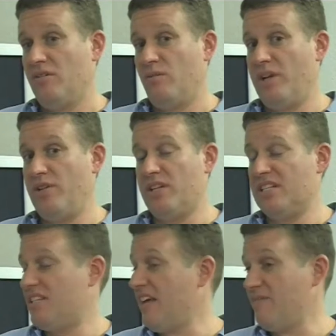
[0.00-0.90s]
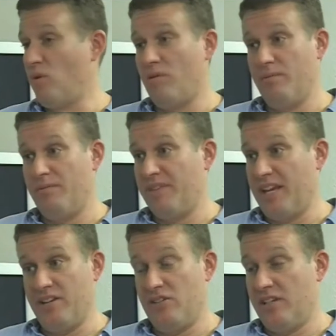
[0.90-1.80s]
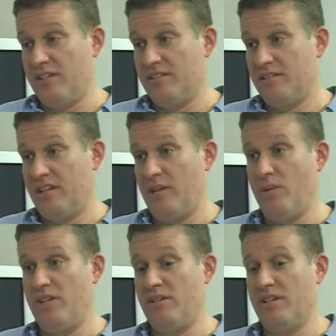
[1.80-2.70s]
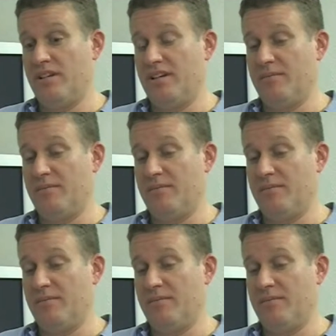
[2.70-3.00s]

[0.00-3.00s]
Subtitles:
where you can save more energy and where you can